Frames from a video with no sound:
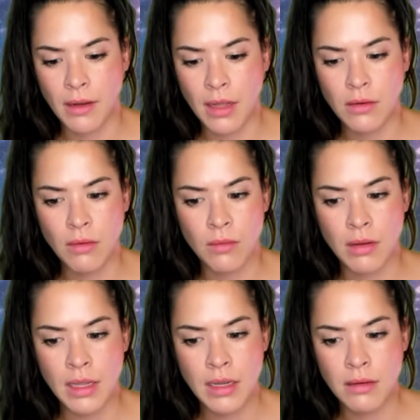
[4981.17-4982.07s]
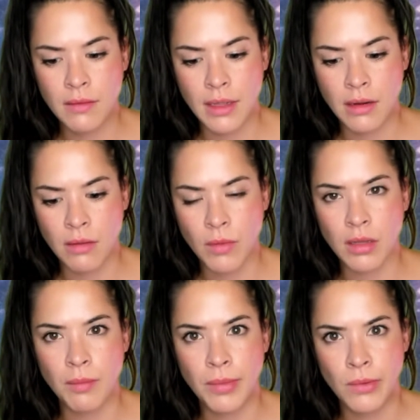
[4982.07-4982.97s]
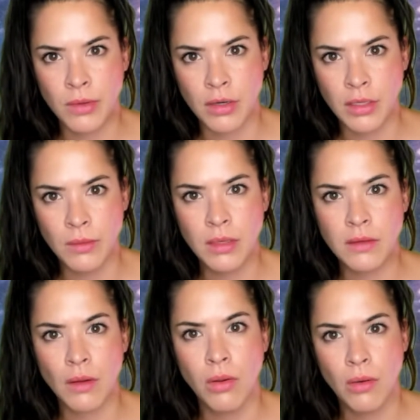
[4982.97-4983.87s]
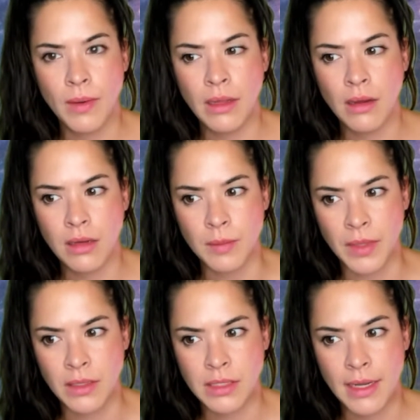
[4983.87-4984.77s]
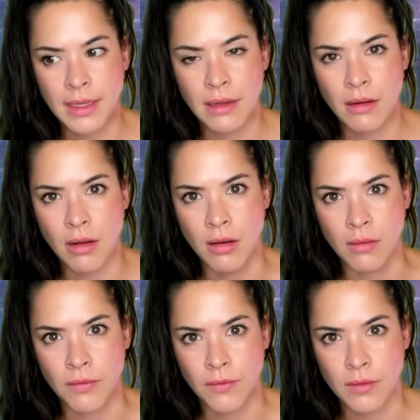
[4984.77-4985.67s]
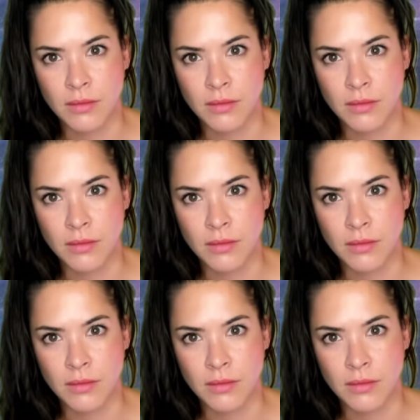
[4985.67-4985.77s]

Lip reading: I don't want any of that on my computer. You need to hurry up and take it off.